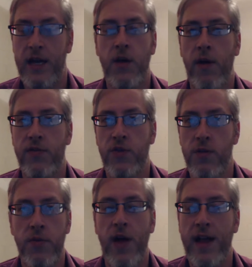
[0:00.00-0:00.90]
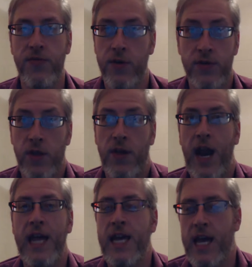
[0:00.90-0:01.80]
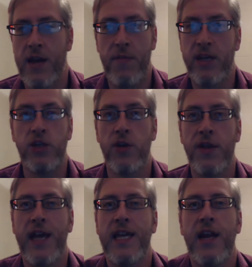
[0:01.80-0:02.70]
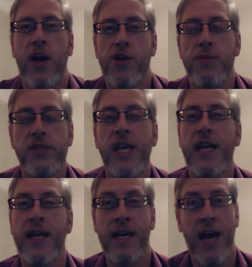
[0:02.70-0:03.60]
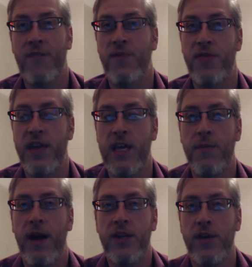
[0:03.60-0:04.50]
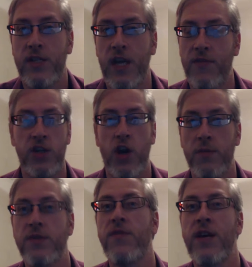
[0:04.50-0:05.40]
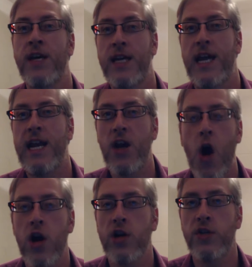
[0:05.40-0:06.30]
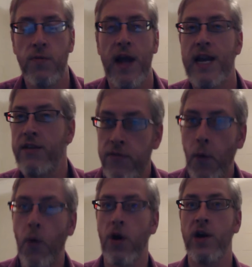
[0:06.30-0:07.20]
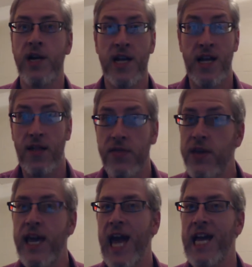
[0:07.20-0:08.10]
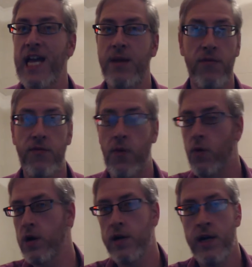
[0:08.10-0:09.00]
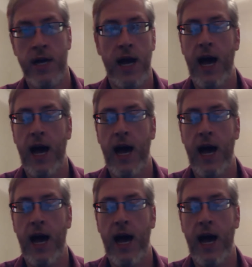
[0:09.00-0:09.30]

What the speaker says: going through and playing through so that I can make sure that I get 100%. I've been thinking about doing stuff in terms of getting art ready for the game, for